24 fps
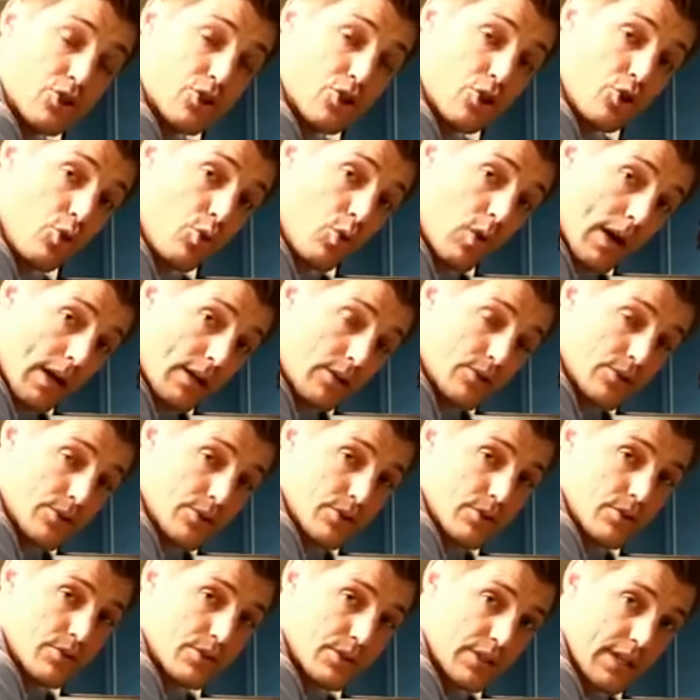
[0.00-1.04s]
2
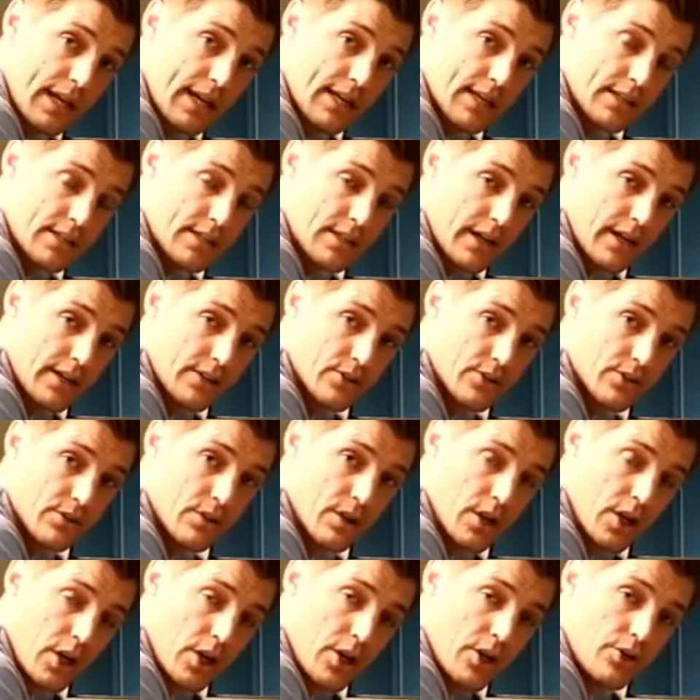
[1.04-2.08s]
ounces of sanitizer
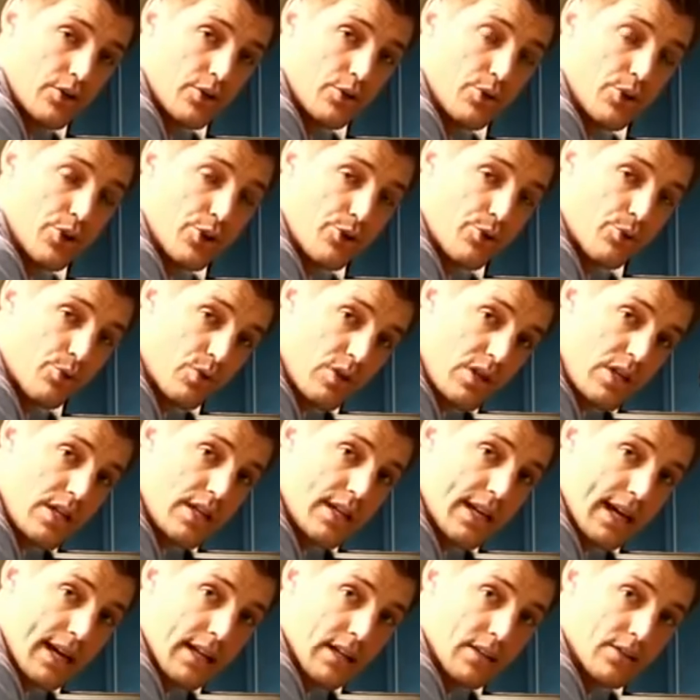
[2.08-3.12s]
to 3
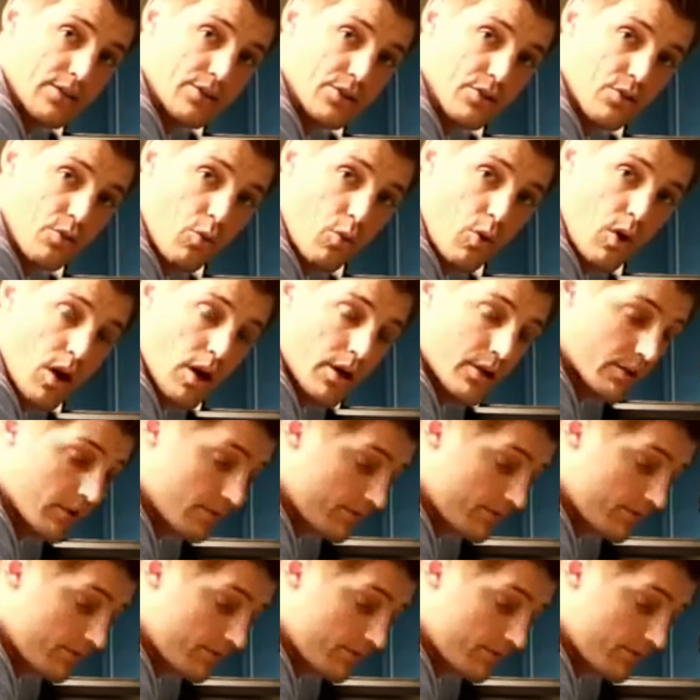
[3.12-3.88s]
gallons of water.